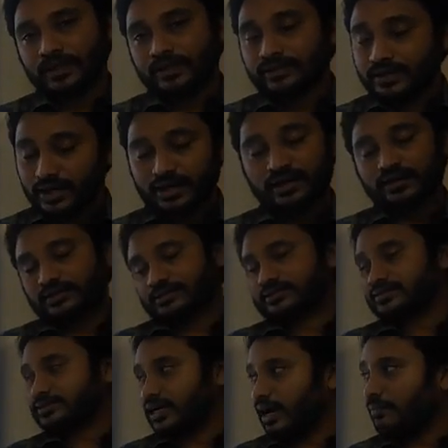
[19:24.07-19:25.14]
there are
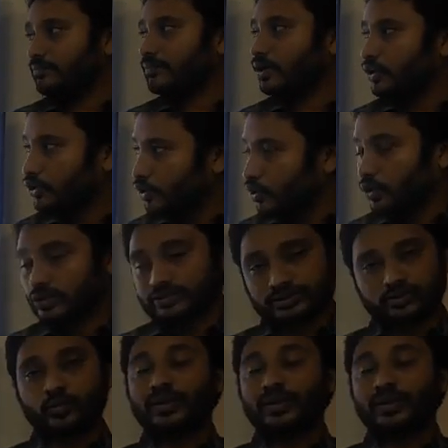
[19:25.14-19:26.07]
some rules.